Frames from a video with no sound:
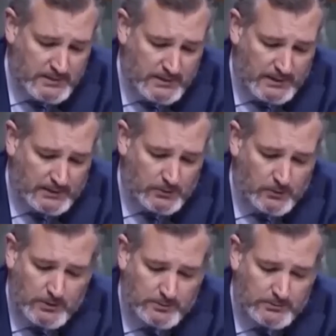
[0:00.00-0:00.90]
and,
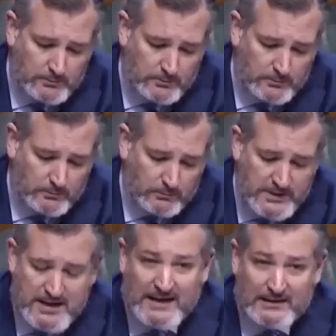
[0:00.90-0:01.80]
quote,
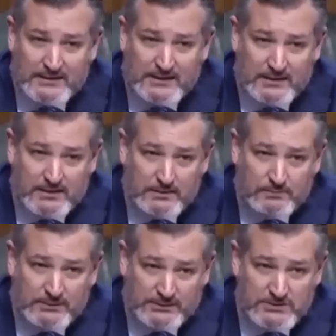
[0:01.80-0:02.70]

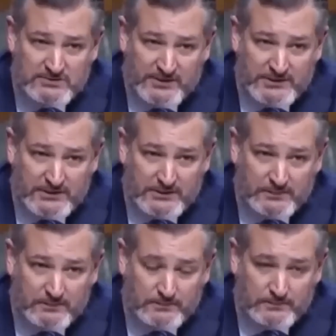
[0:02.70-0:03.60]
reallocating police funding.
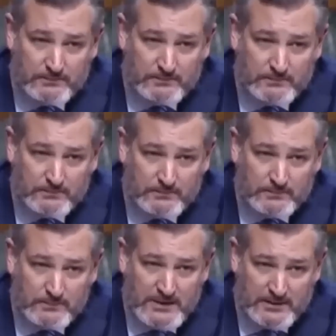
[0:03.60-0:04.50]

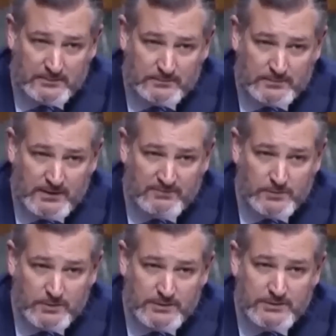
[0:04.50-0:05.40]
Now,
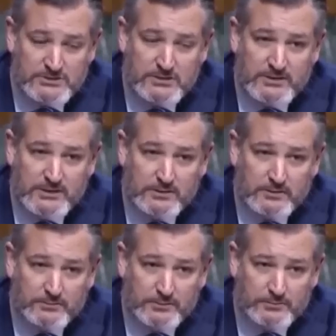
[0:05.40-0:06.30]
everyone in this committee
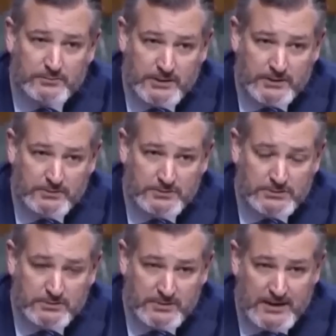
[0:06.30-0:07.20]
hearing room knows
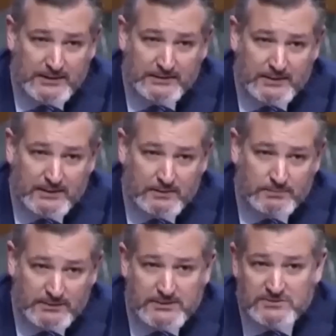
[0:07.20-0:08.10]
that reallocating
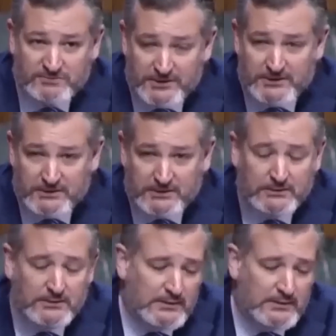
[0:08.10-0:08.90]
police funding